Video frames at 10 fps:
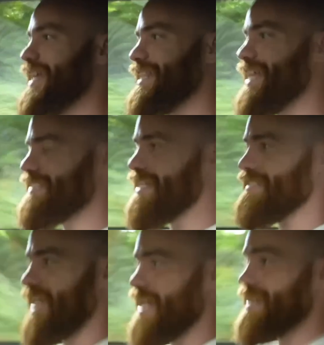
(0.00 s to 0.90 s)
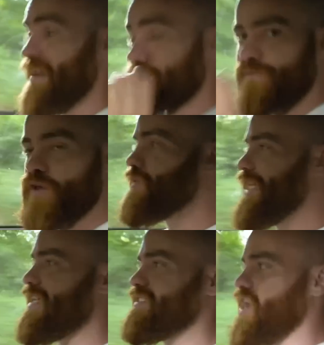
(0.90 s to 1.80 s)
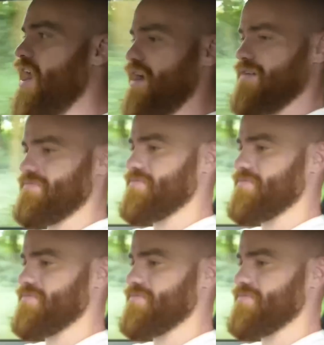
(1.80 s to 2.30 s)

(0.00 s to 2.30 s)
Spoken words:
this is an enthusiast car.